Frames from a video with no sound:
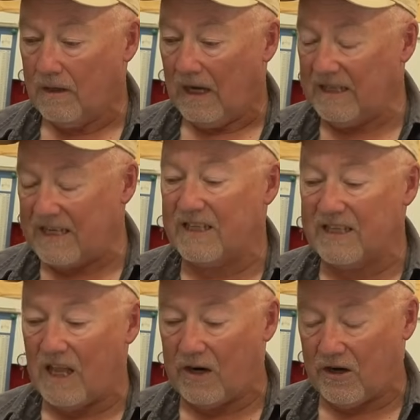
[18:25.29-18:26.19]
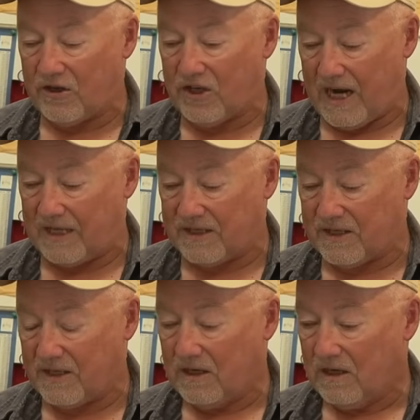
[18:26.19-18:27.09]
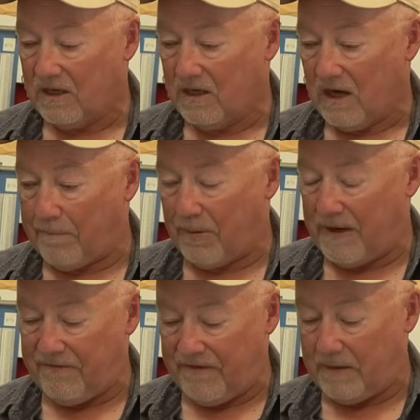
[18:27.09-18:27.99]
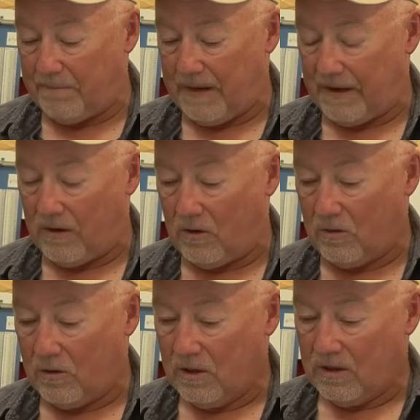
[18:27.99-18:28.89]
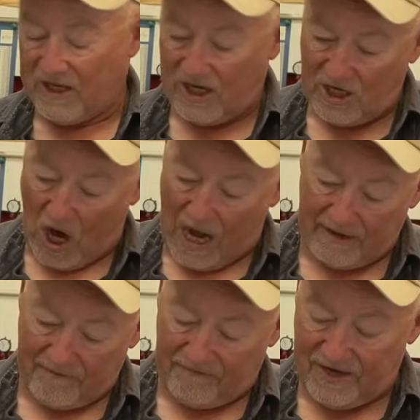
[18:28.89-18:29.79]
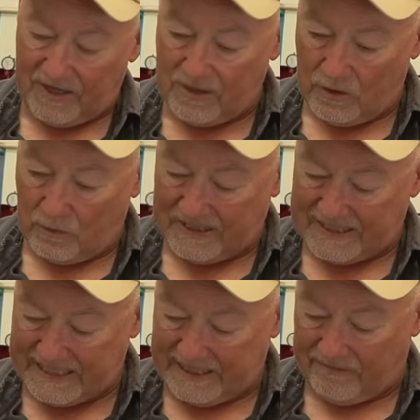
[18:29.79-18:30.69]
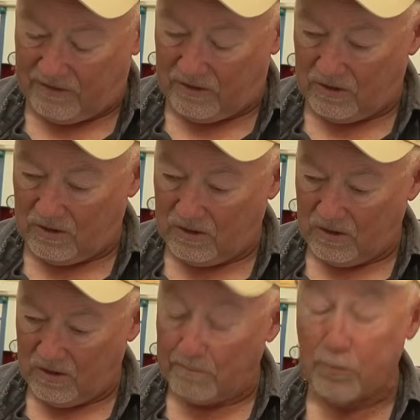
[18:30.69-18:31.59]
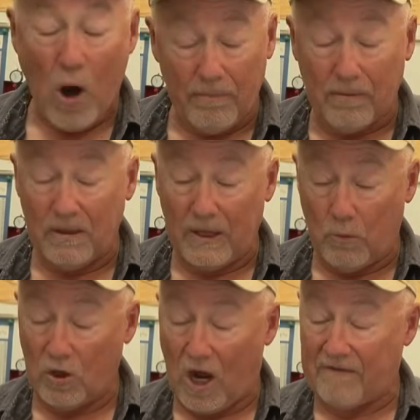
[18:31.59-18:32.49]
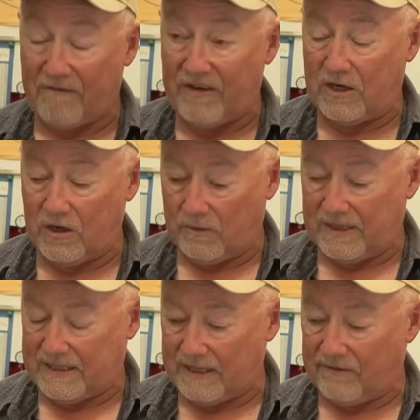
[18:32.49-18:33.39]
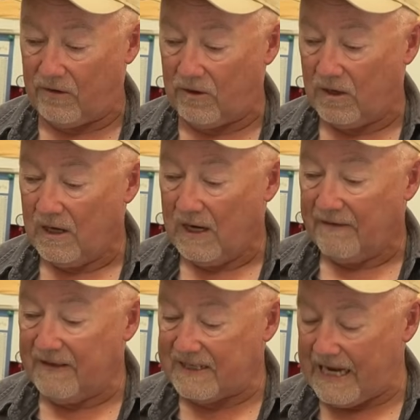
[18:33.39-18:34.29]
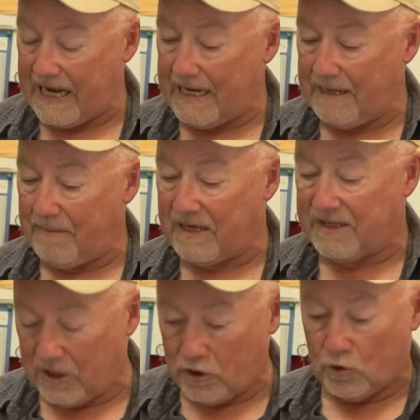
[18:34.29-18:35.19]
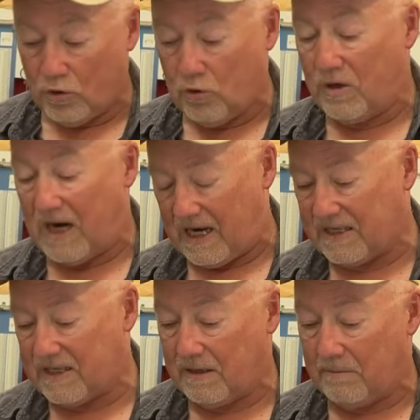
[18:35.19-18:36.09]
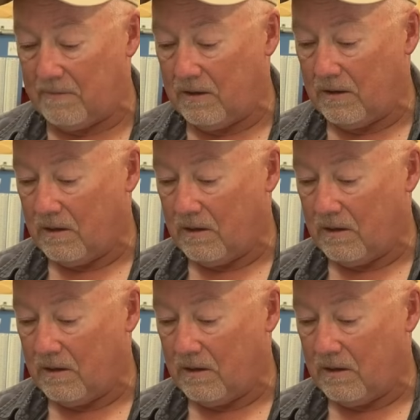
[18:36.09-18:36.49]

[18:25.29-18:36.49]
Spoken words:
unless it's luck or chance, a pre-fit barrel cannot fit your receiver, probably will not fit your receiver, the same as a true custom